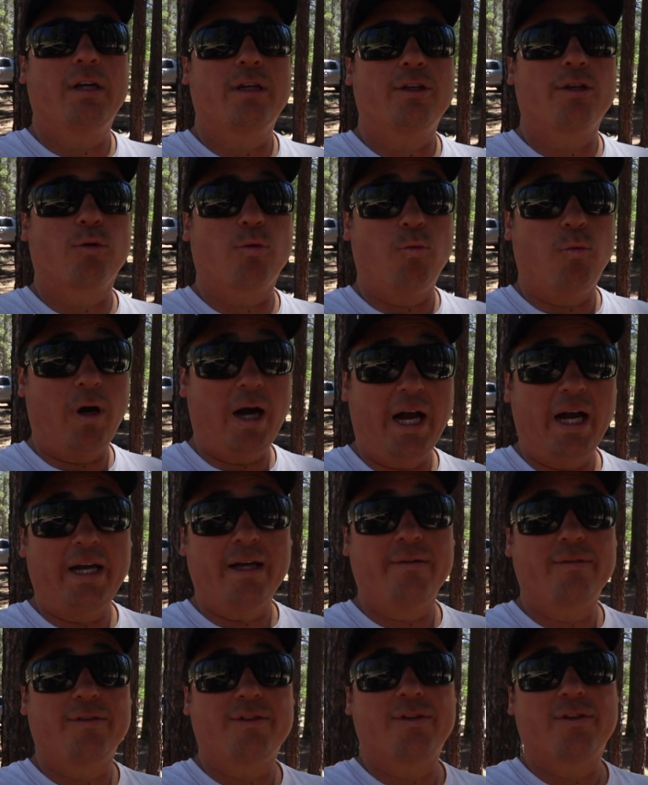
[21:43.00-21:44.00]
your
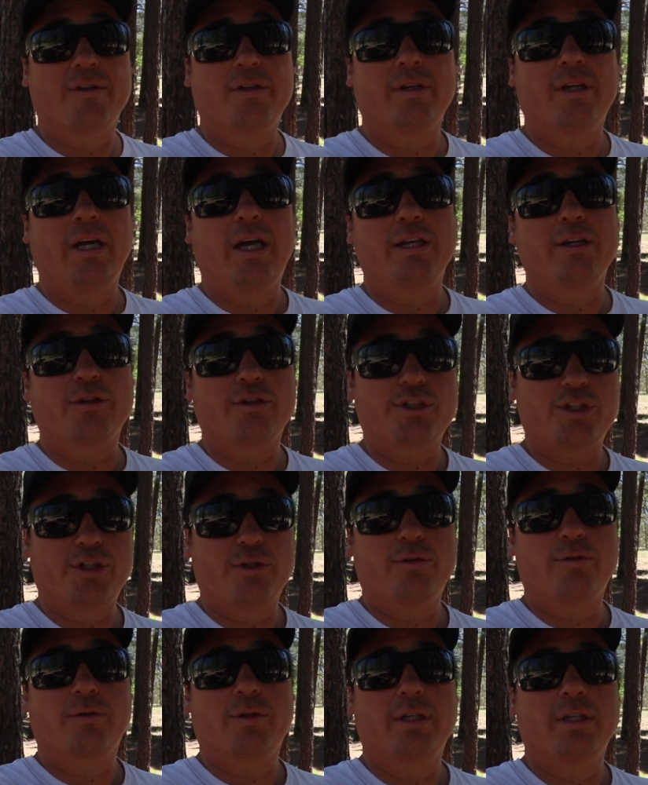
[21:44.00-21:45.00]
wives, and your
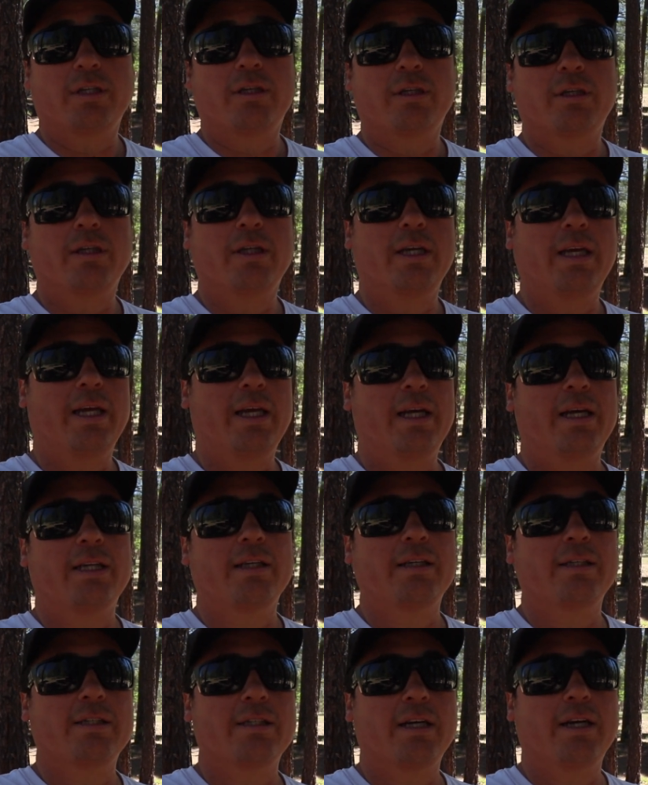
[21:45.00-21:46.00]
children.
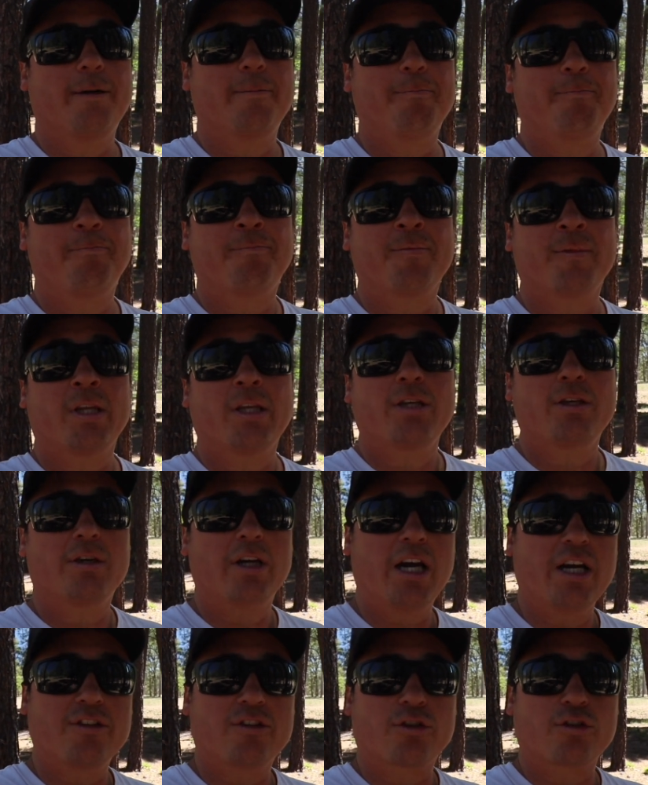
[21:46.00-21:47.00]
And you
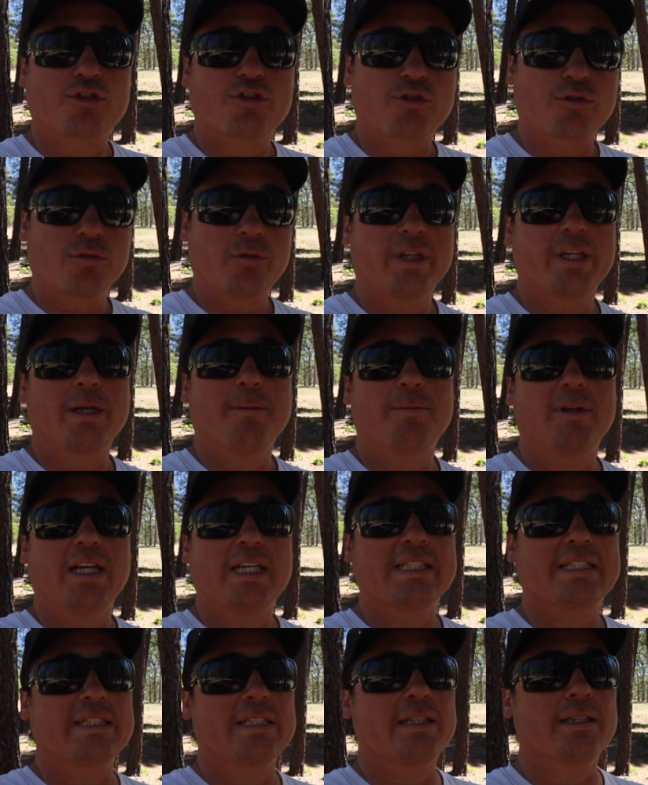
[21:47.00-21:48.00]
guys are truly a
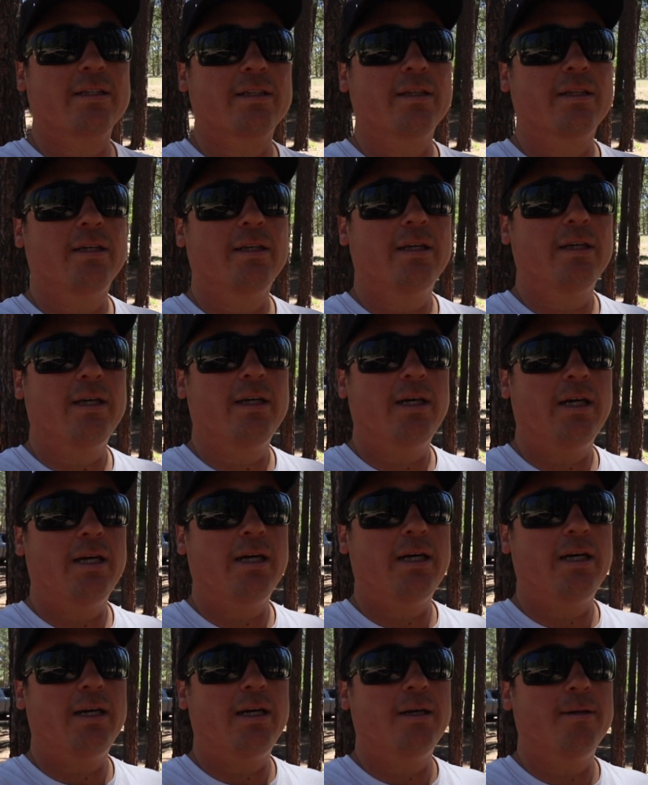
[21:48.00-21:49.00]
blessing.
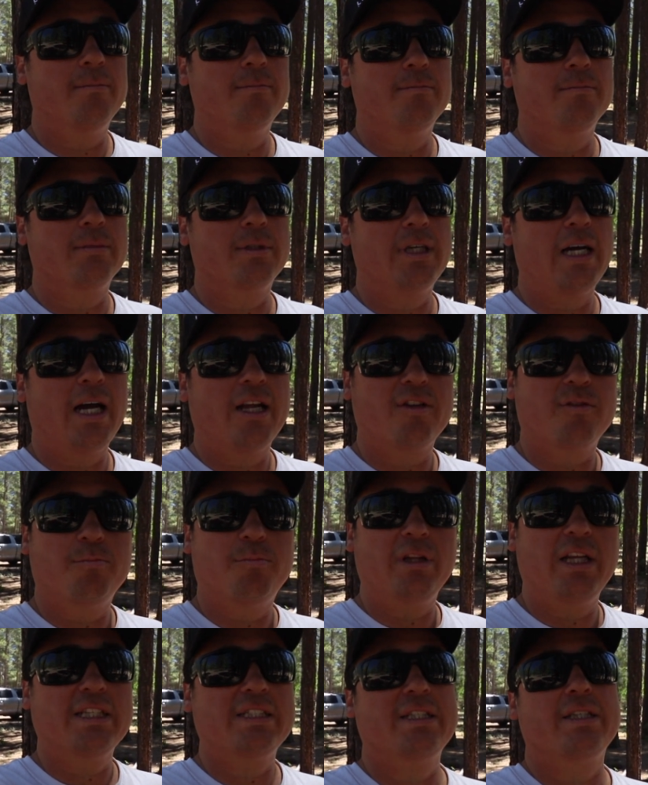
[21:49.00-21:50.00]
God is
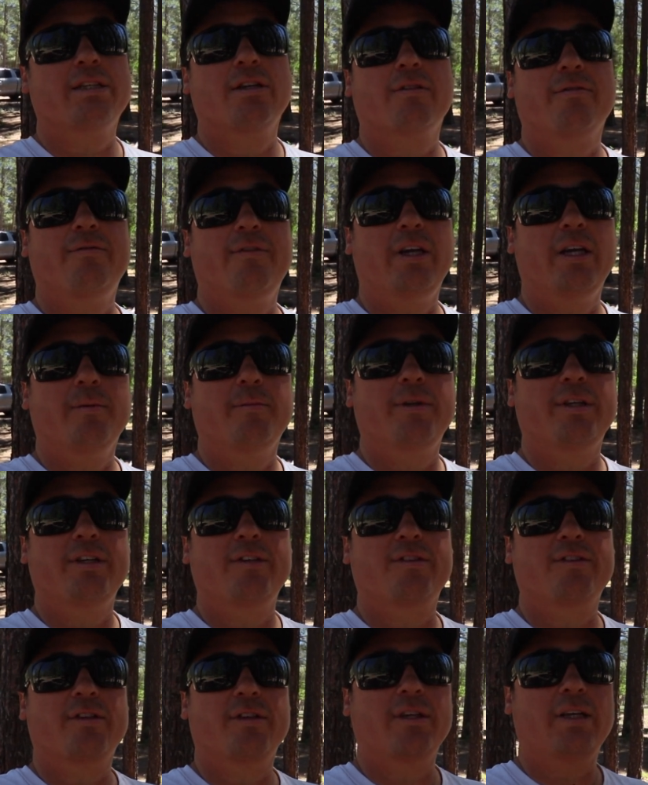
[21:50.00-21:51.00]
blessing your
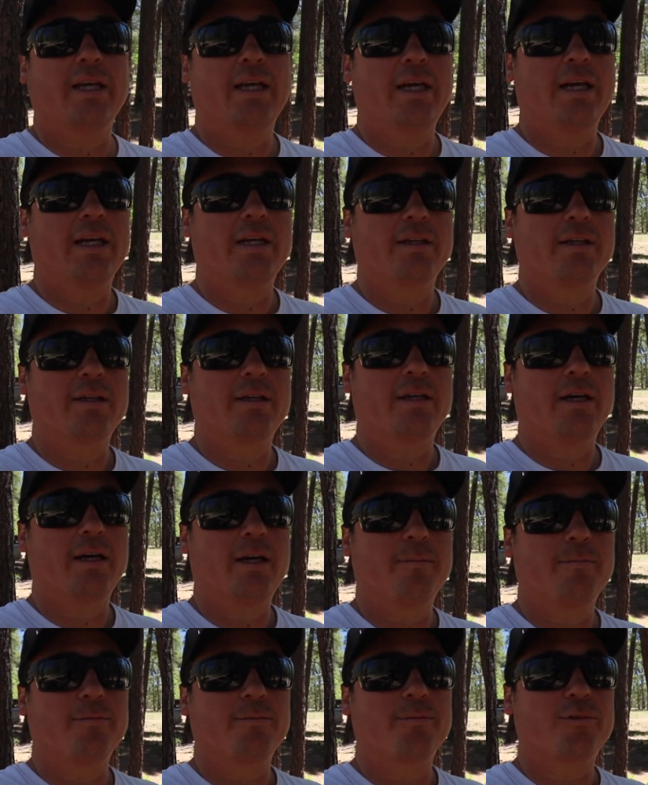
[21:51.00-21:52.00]
families, and
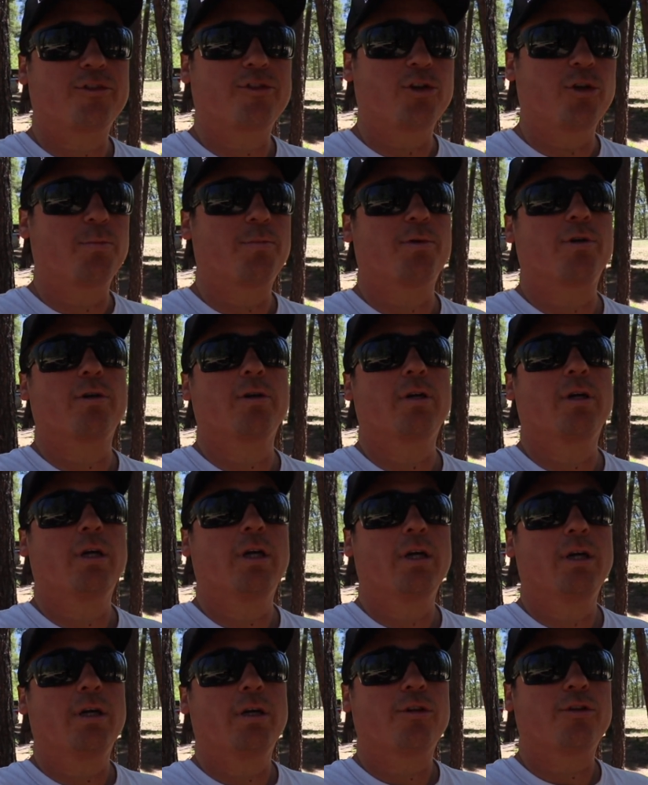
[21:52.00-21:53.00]
I'm super
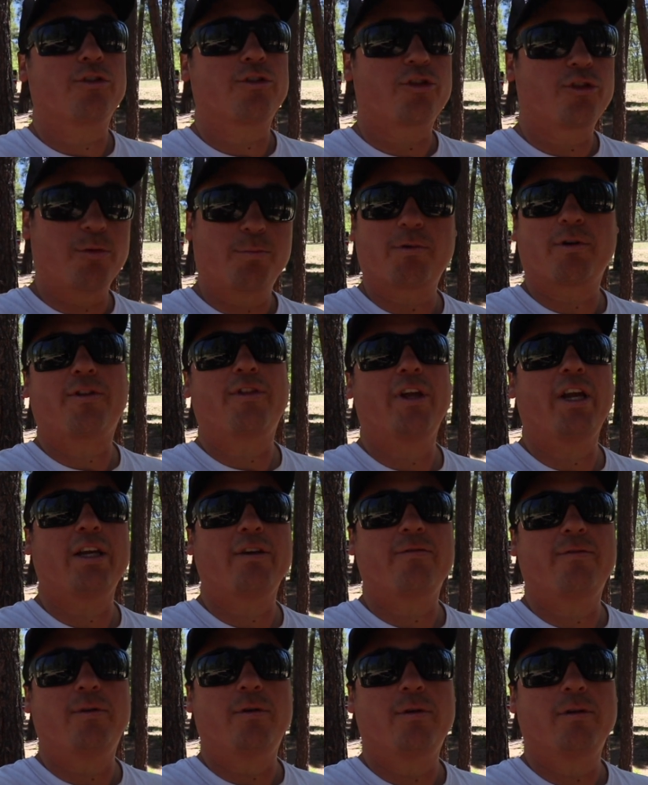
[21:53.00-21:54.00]

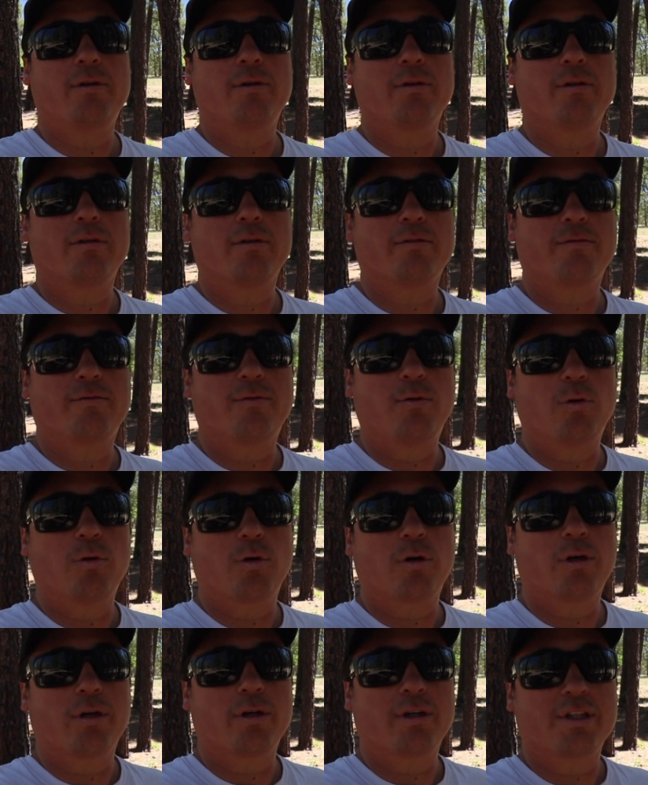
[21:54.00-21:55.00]
thankful
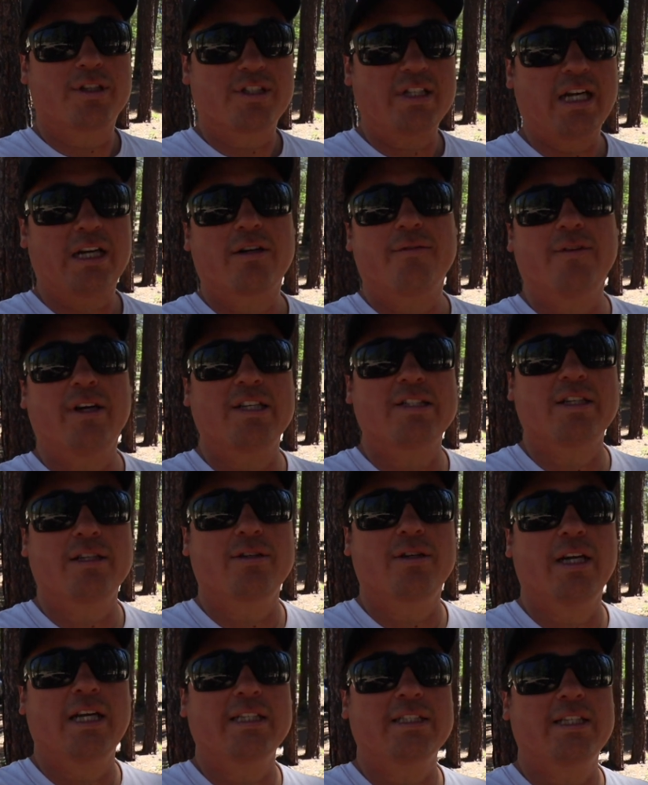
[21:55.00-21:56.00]
for the sacrifice that
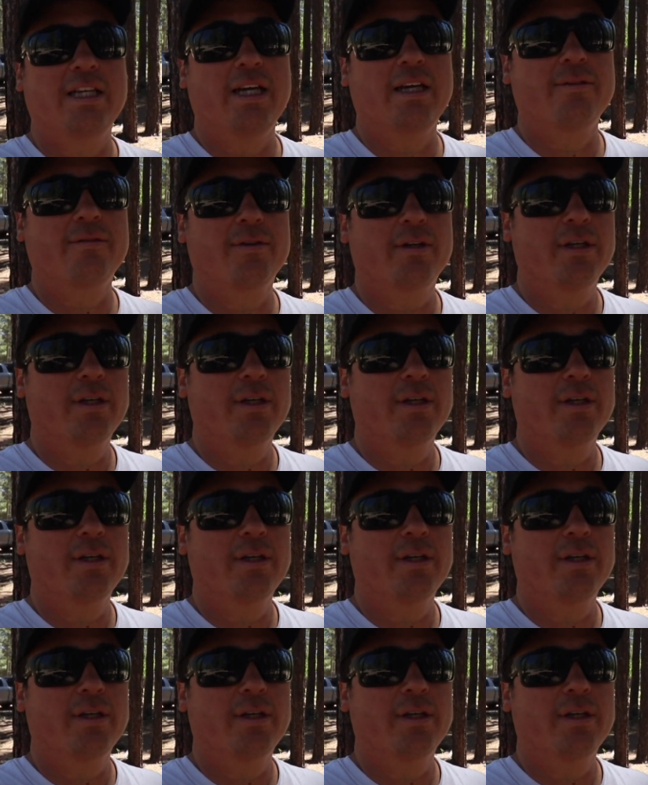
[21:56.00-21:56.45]
you guys gave